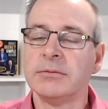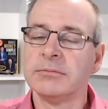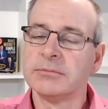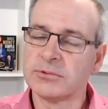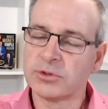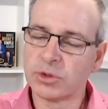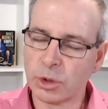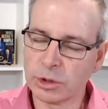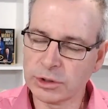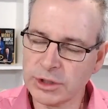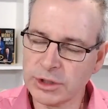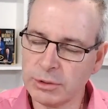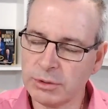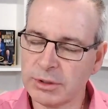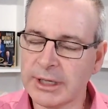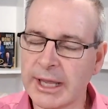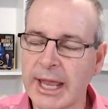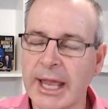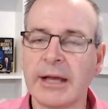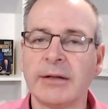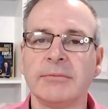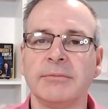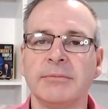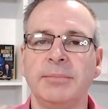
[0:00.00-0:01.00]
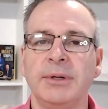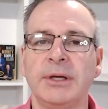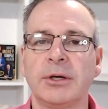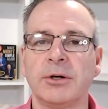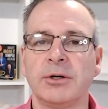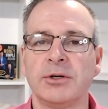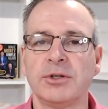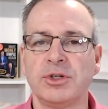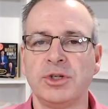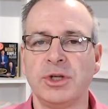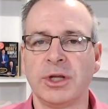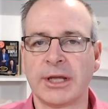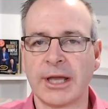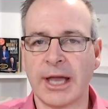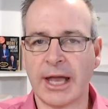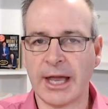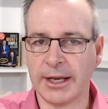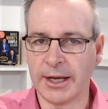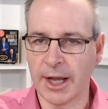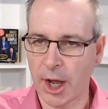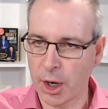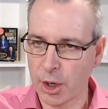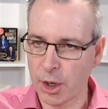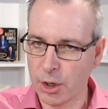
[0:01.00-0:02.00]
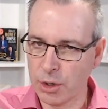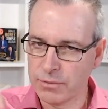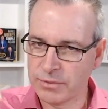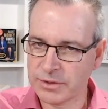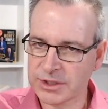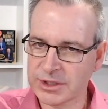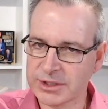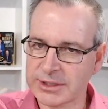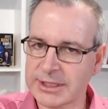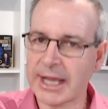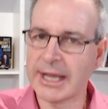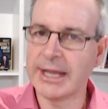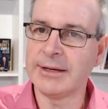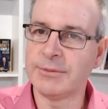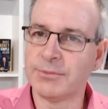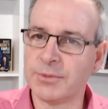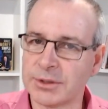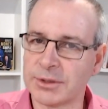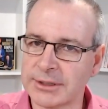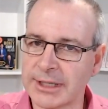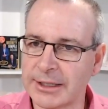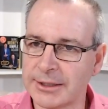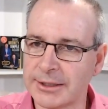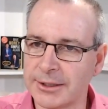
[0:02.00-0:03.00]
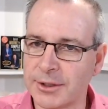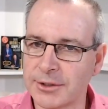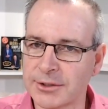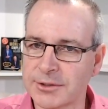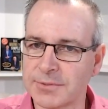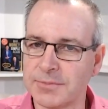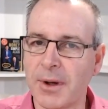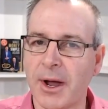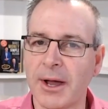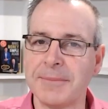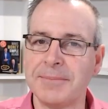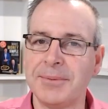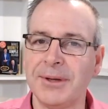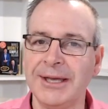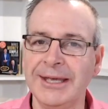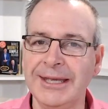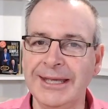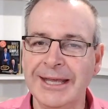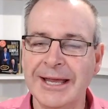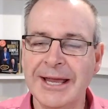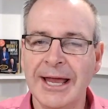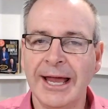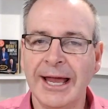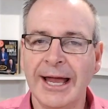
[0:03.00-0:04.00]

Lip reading: talk to your accountant, because you can't overstate what that loss might be.